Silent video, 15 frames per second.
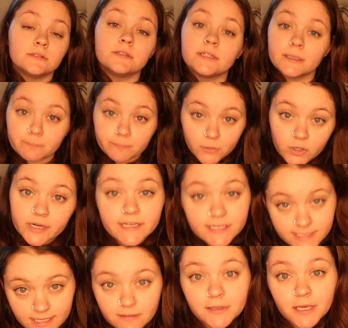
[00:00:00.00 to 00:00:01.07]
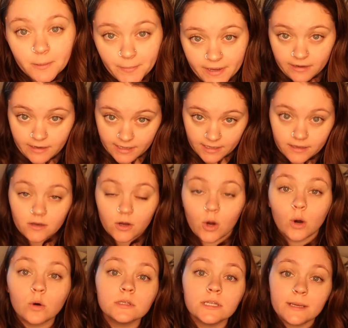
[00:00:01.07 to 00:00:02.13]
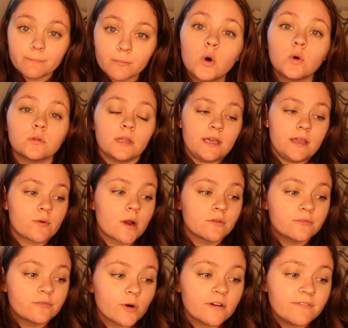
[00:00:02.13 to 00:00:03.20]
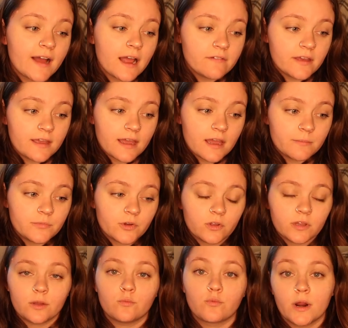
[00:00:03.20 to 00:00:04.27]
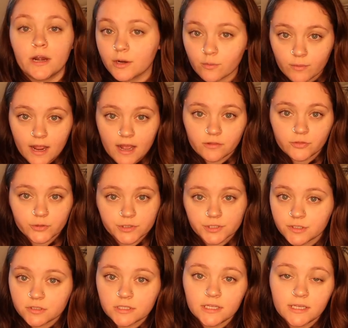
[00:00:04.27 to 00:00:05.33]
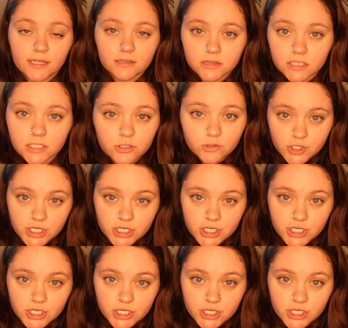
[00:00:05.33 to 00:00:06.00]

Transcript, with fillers: them boys keep me up at night. Holy moly, around 4 or 5 a.m., they're like running around. They're literally like little